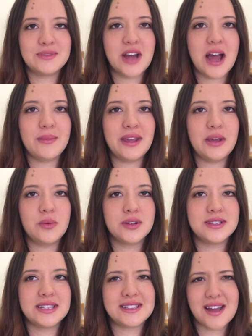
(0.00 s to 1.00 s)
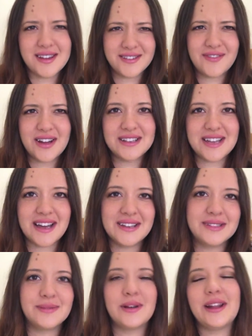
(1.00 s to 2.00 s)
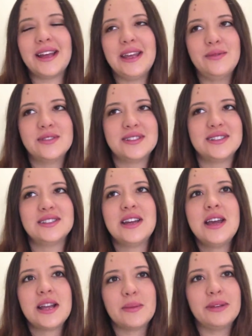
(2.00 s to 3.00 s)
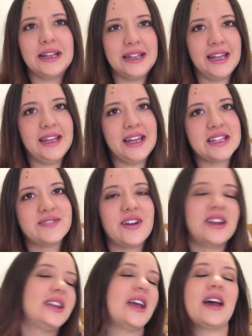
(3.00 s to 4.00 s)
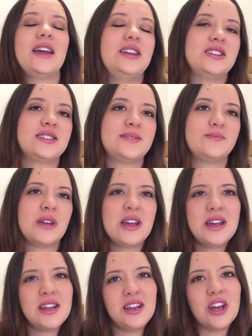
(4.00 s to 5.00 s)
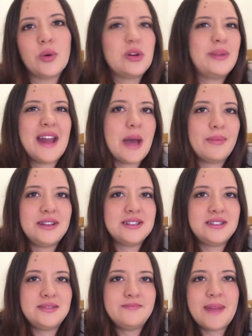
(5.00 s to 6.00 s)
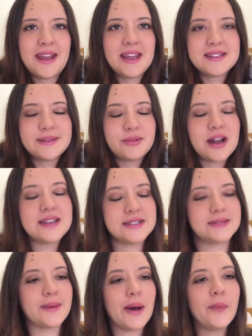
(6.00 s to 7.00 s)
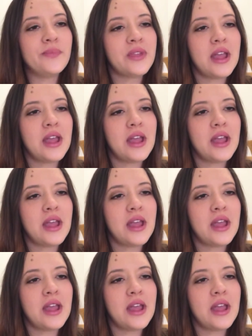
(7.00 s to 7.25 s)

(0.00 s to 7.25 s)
time, he was excited to find out as well. Like, he wasn't completely against finding out. He just, would have been happy to make it a surprise as well.